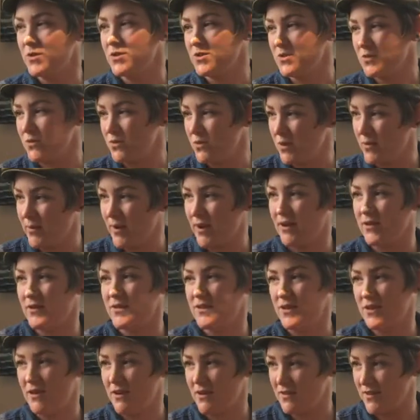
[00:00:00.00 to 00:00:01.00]
were jewelry
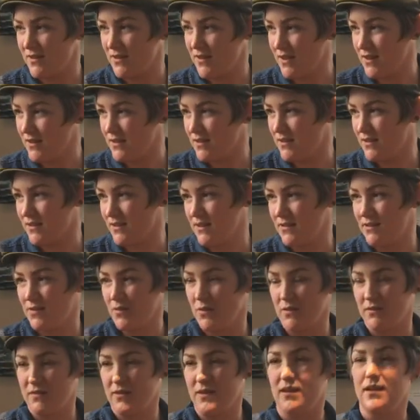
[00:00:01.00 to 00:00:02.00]
makers and artisans and right. that
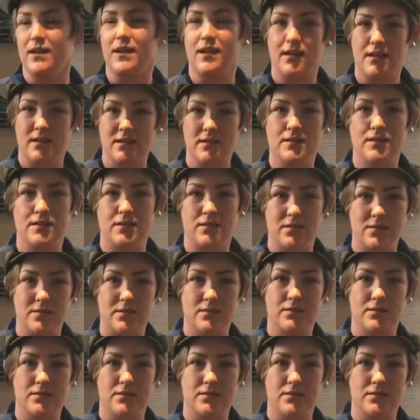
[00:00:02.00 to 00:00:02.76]
sort of thing. Yeah. So.